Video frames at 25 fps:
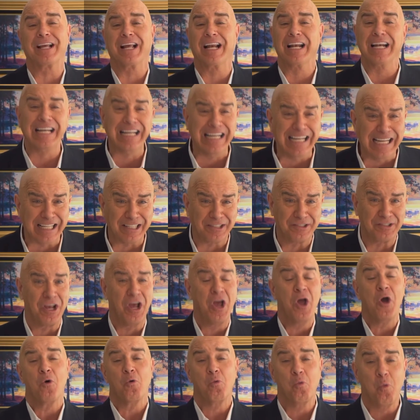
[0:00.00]
cleanest
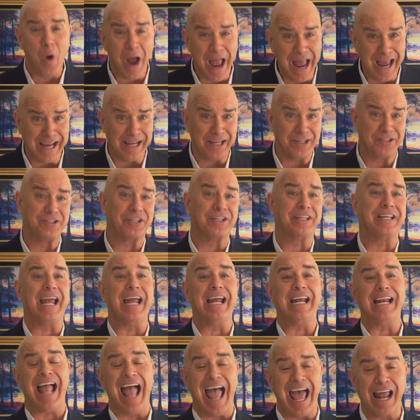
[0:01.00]
ways to
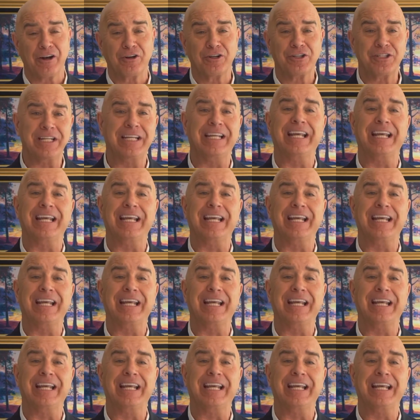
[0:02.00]
gain energy